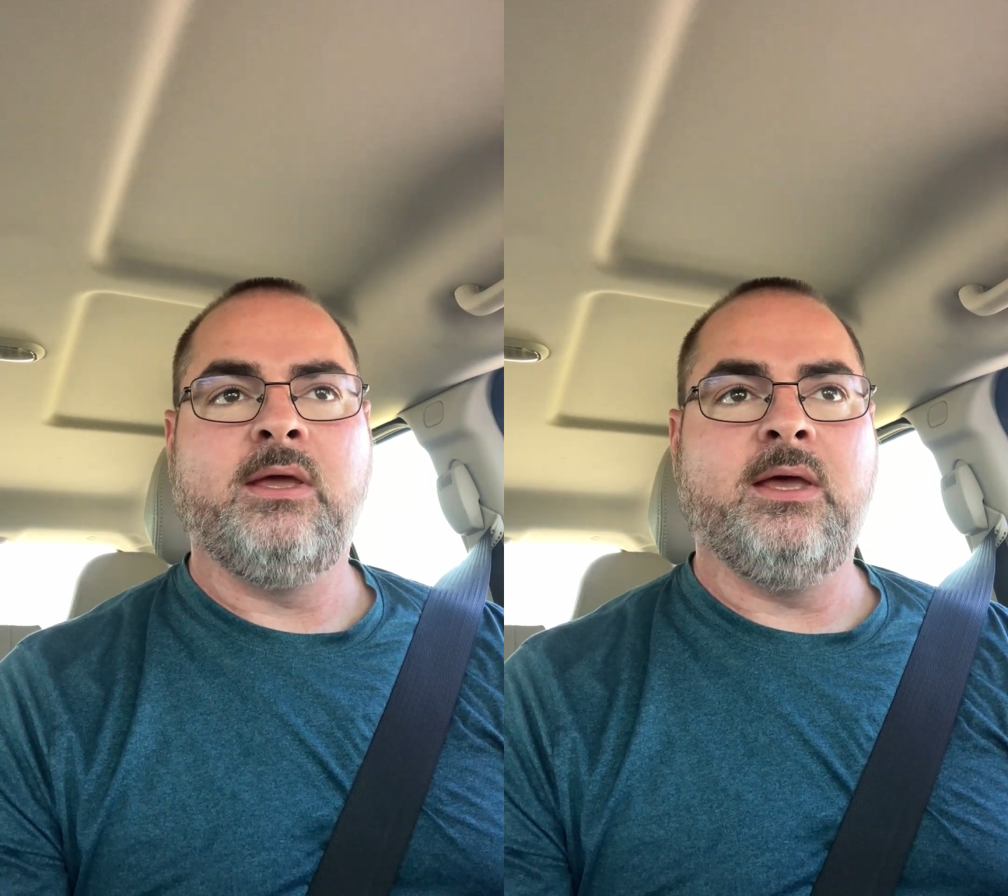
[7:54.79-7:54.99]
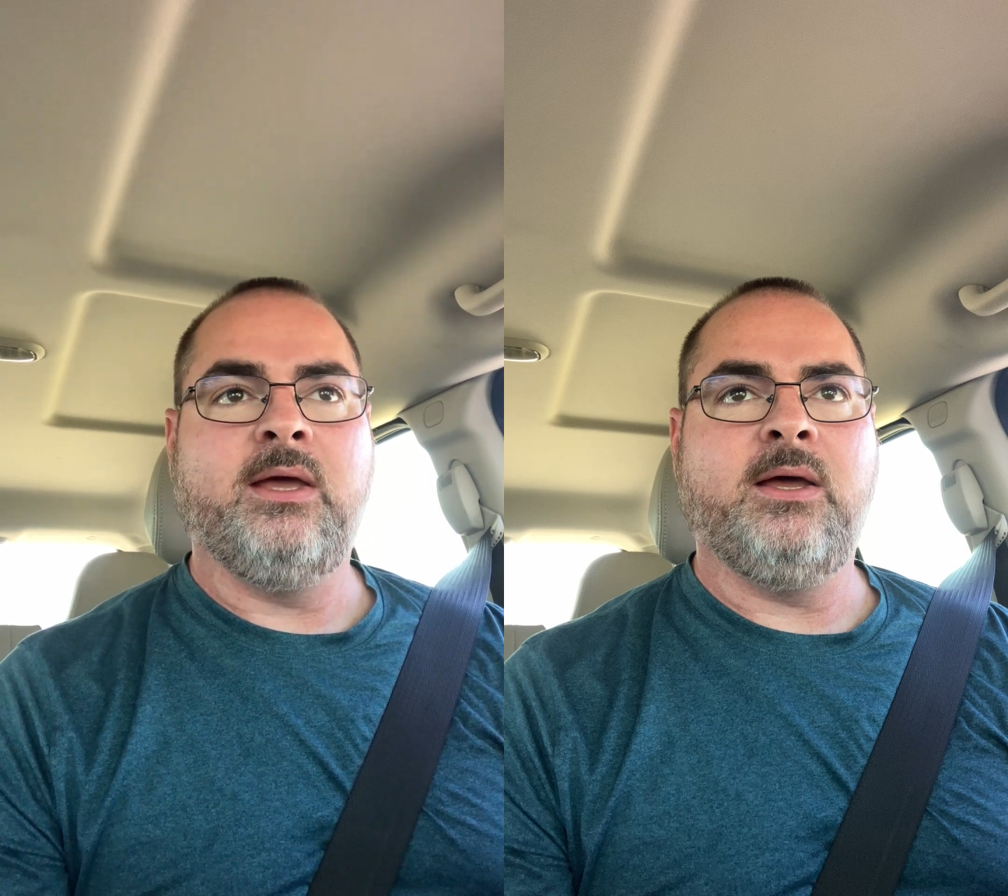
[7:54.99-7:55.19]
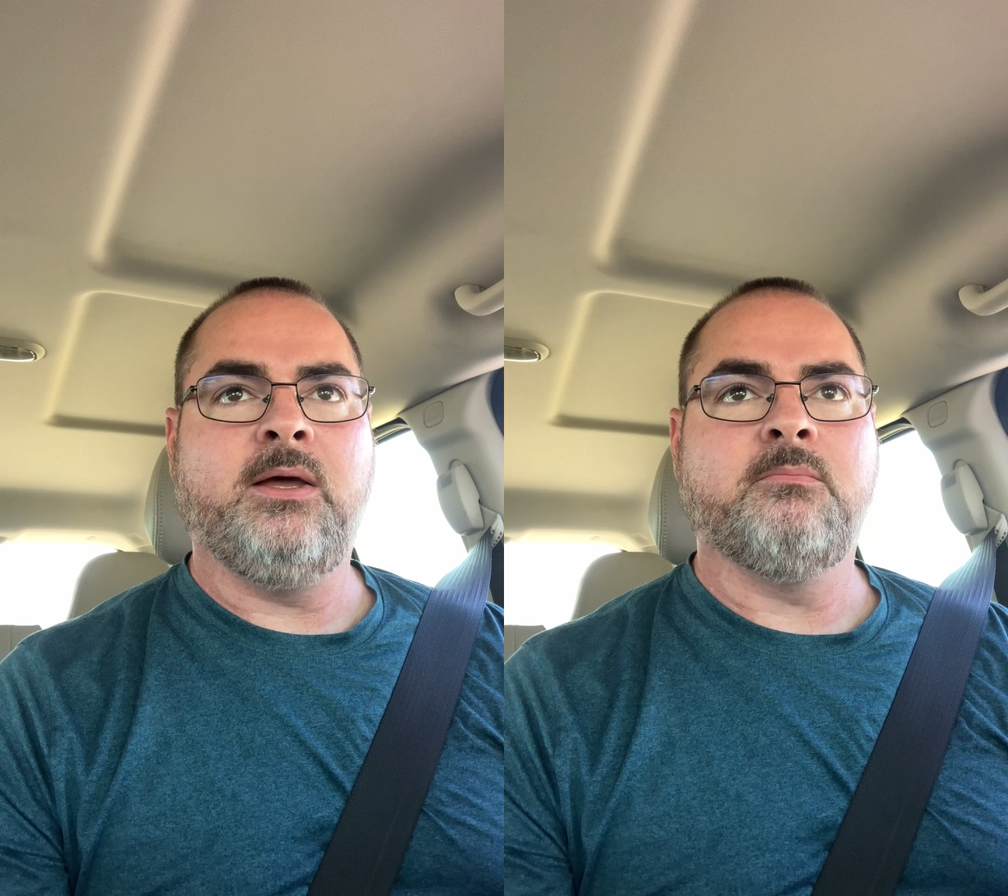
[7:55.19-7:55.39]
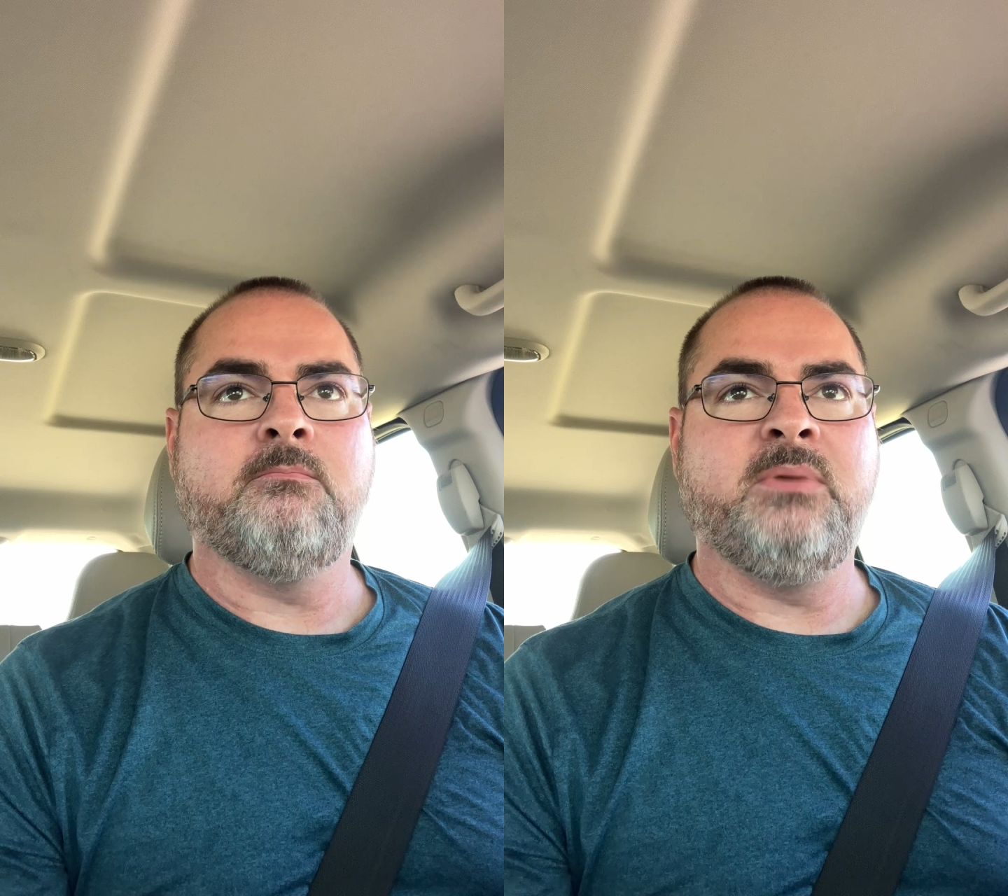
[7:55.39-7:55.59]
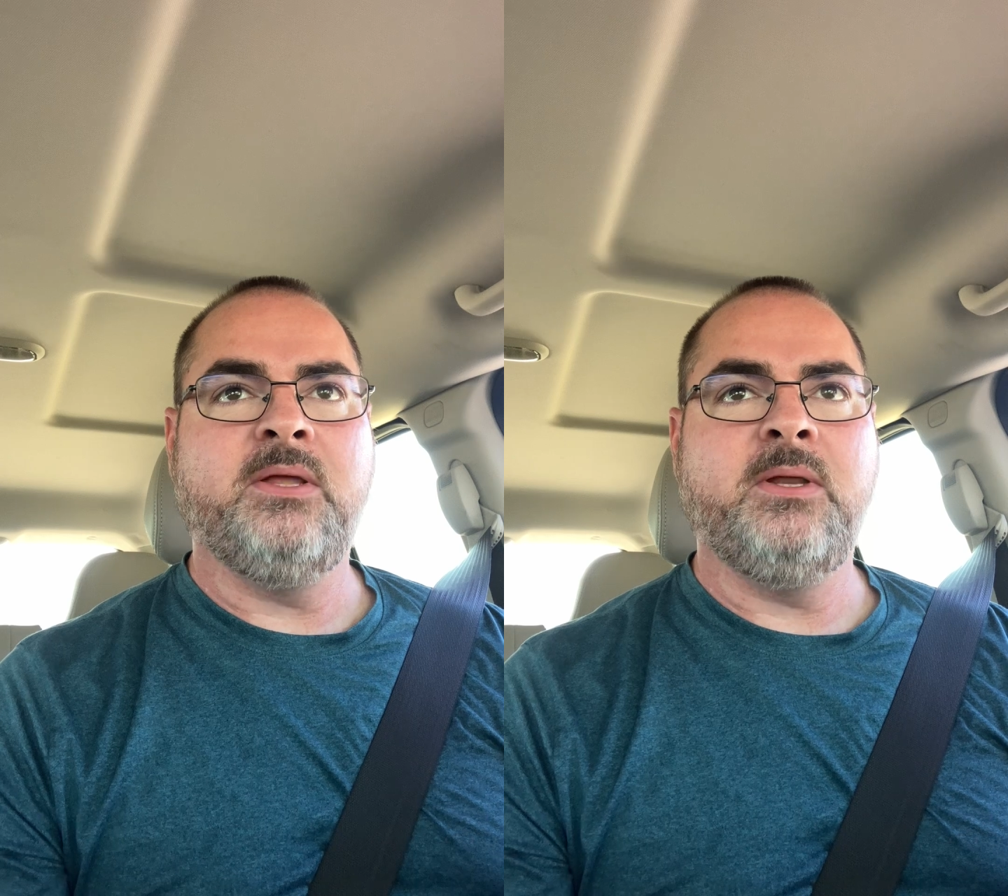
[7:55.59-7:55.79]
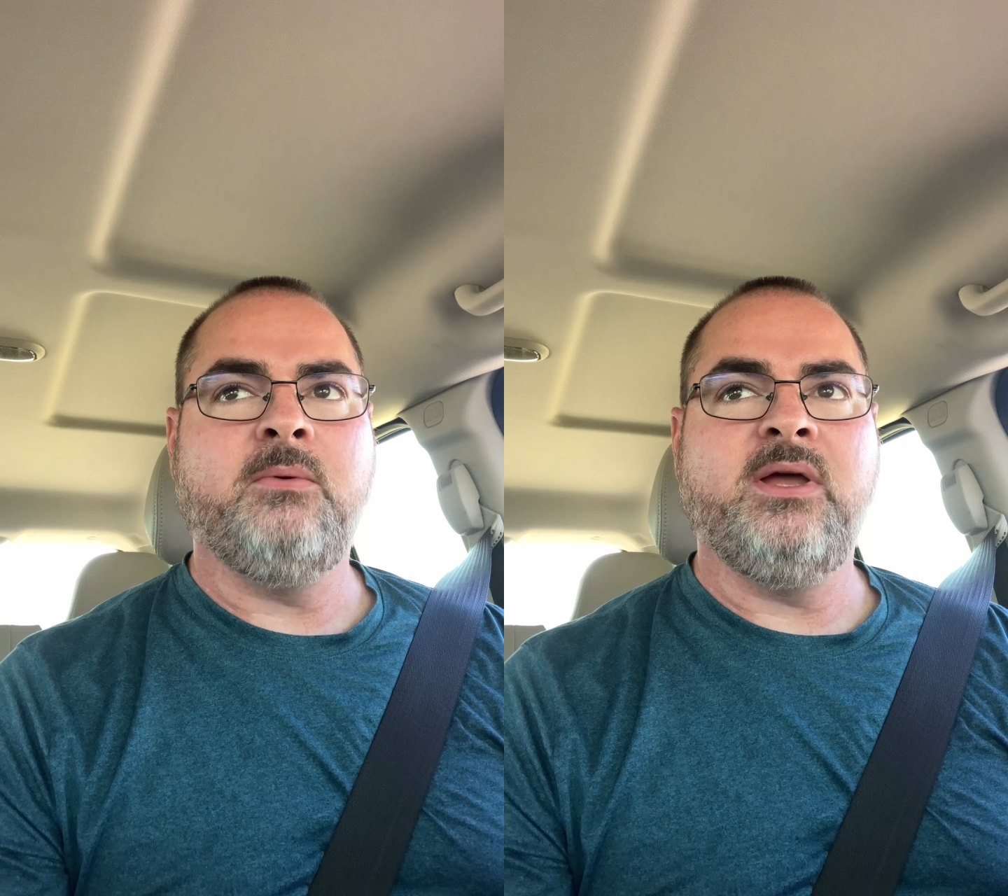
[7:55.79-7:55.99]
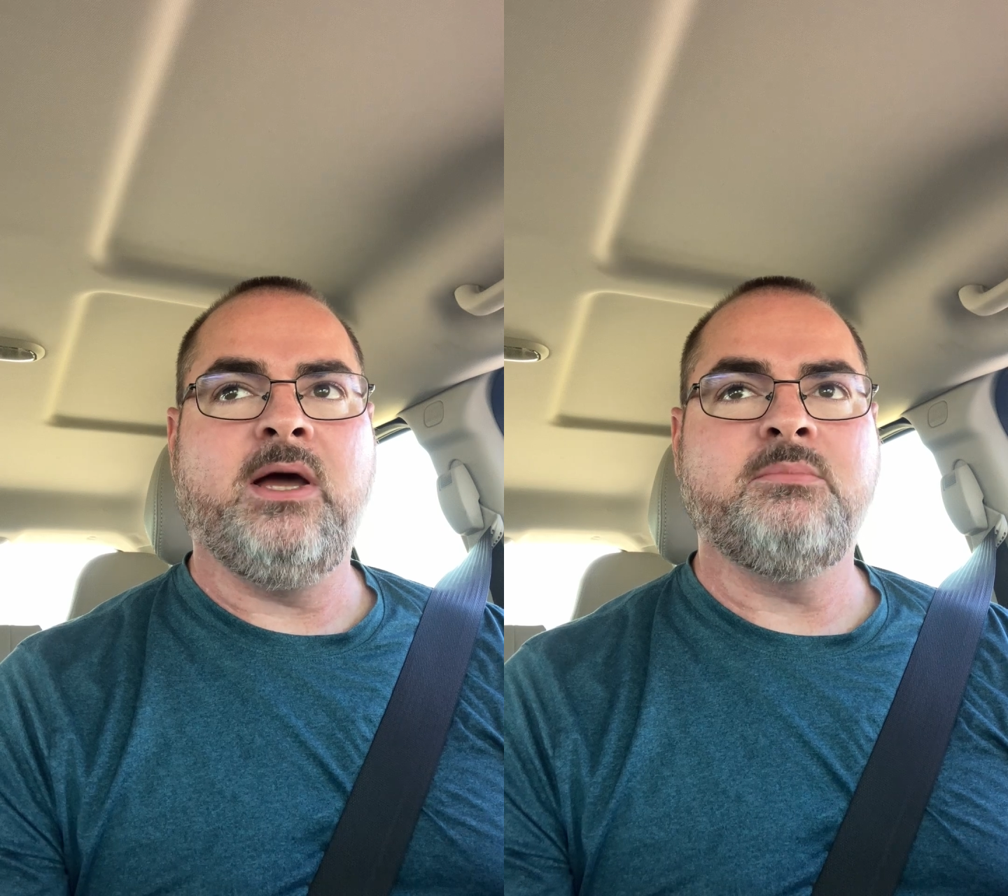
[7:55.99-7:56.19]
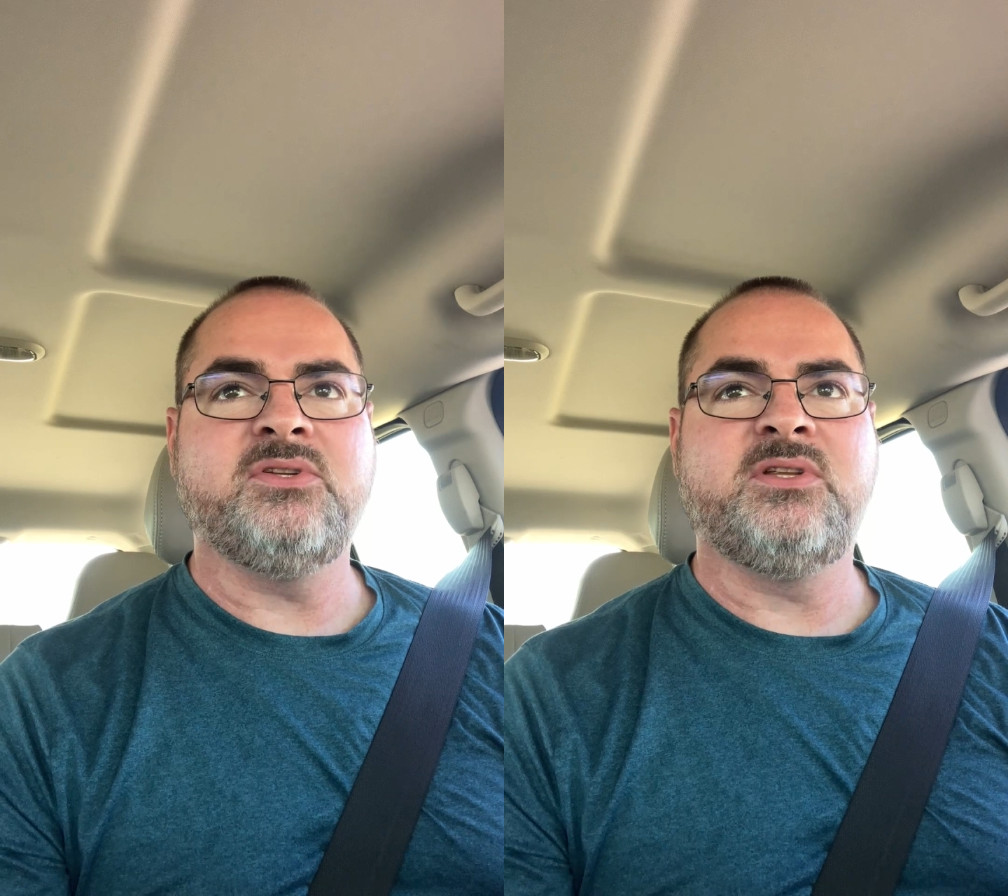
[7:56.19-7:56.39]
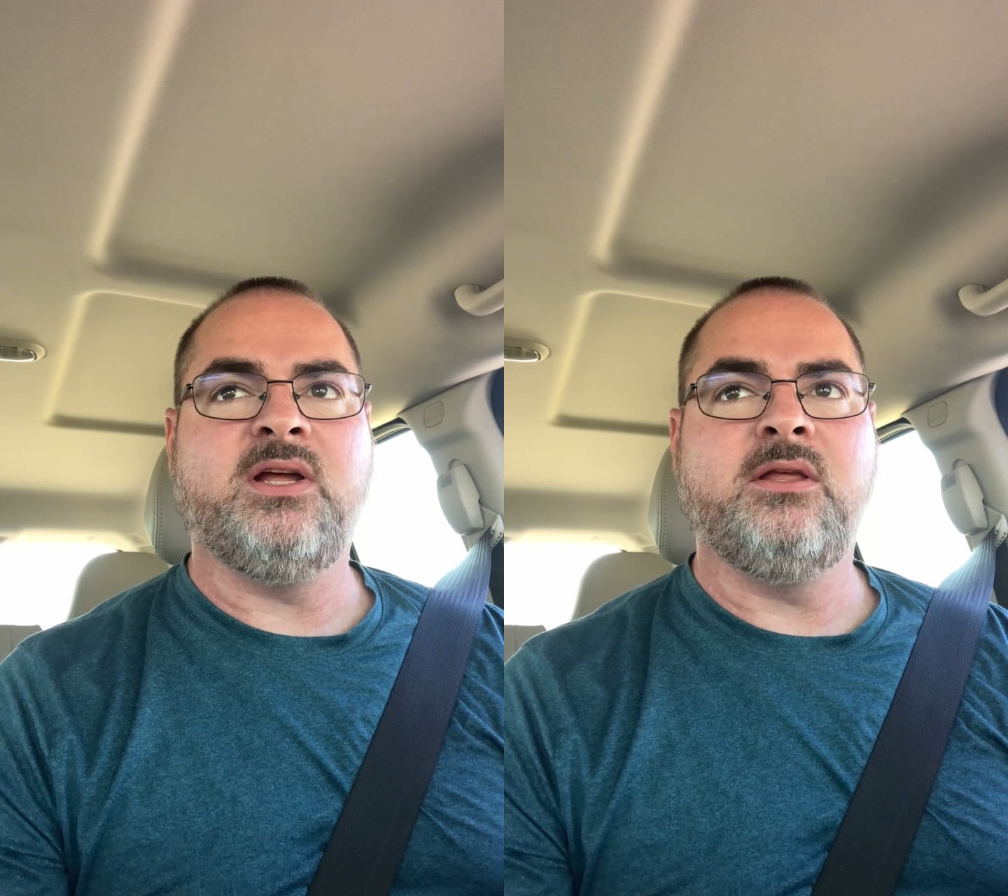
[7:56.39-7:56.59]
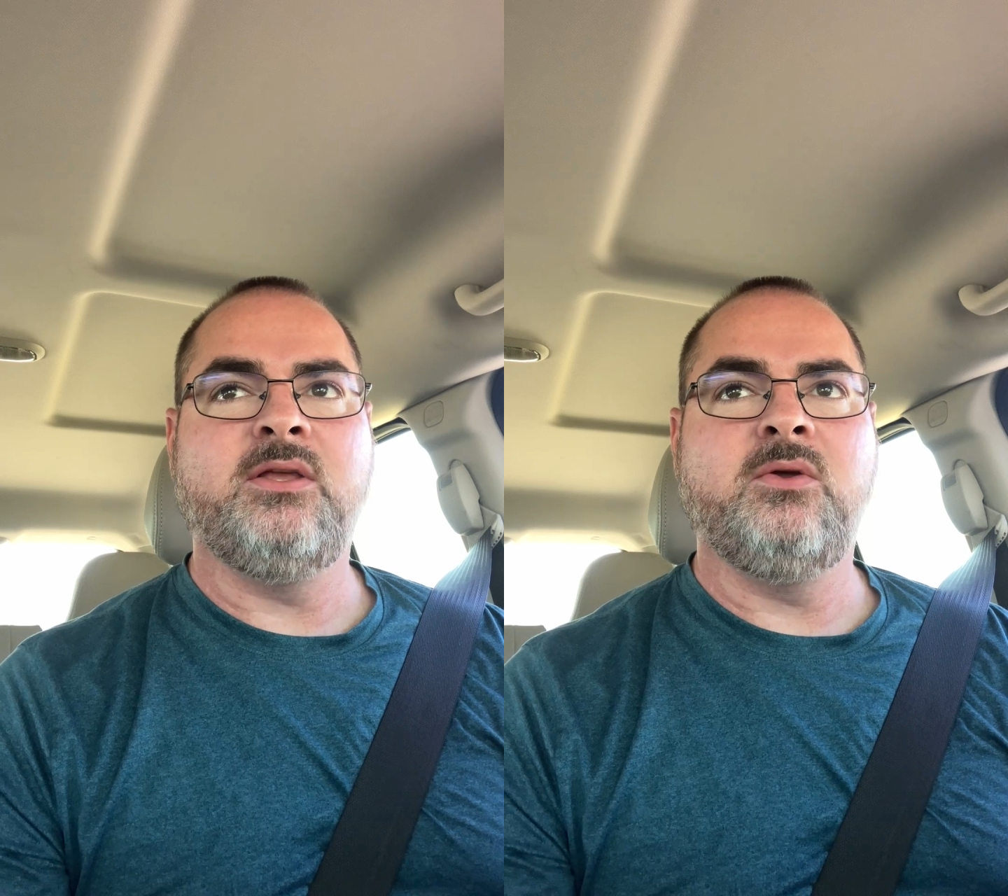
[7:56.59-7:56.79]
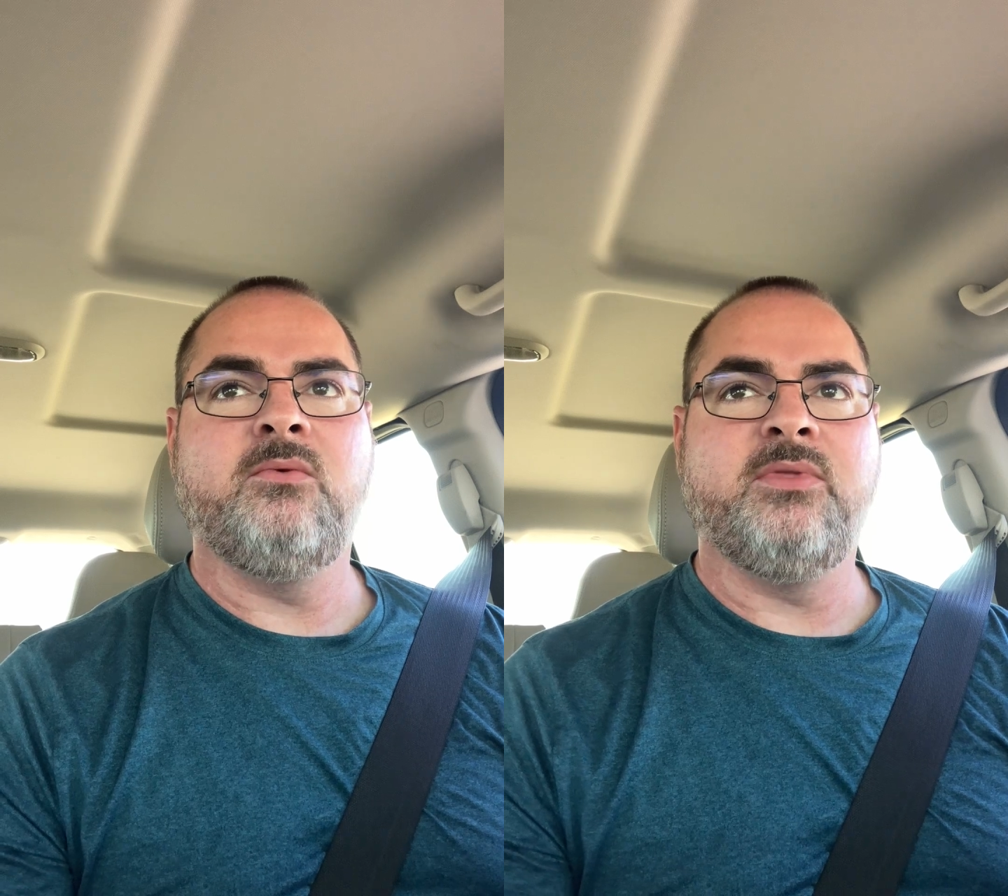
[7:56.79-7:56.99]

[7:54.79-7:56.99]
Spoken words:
But anyway, I'm just telling you,